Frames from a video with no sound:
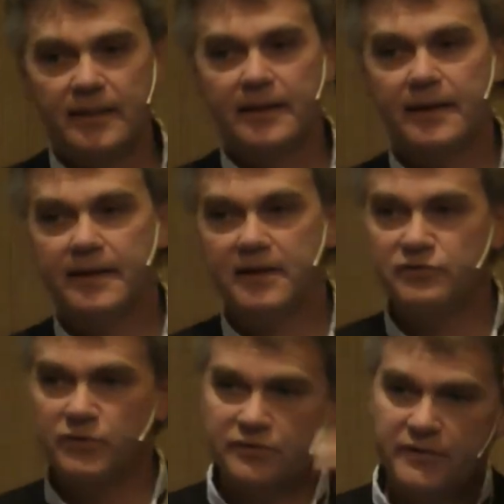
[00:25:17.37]

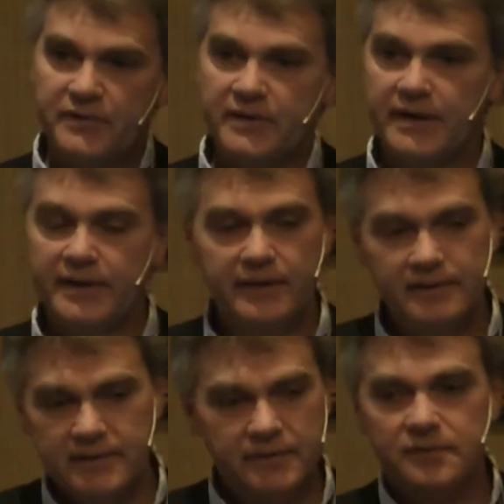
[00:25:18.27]
If you're very high,
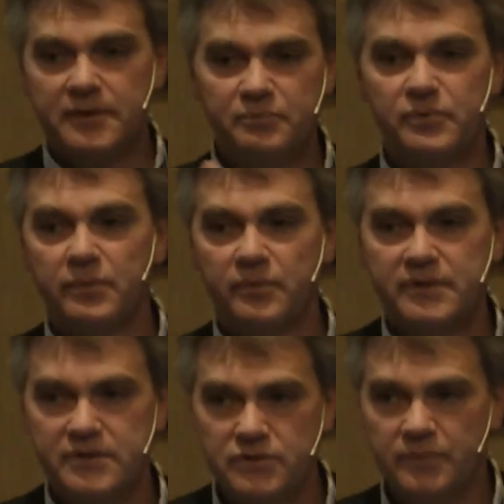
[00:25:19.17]
then probably
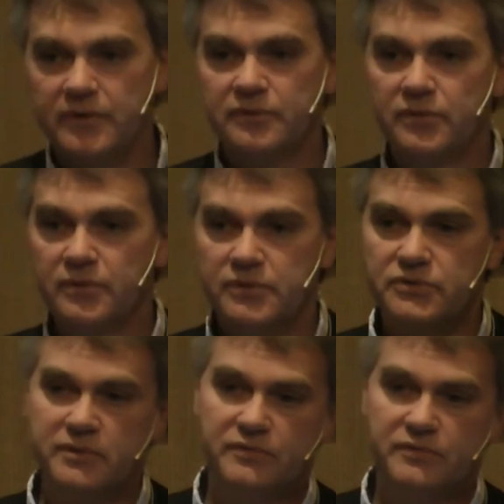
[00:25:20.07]
there's something wrong with you.